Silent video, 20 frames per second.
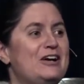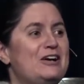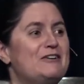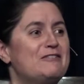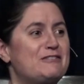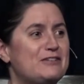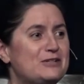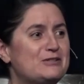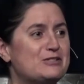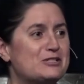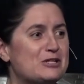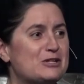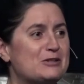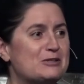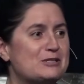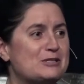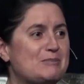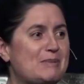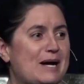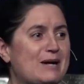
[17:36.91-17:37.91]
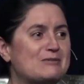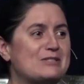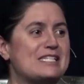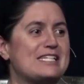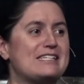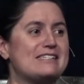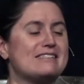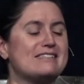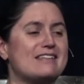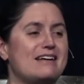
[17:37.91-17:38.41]
future
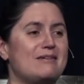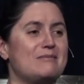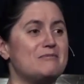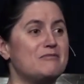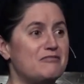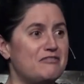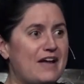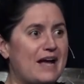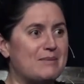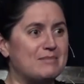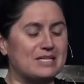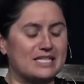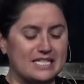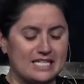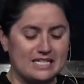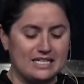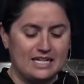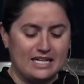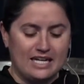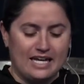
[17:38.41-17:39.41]
spouse's um, family.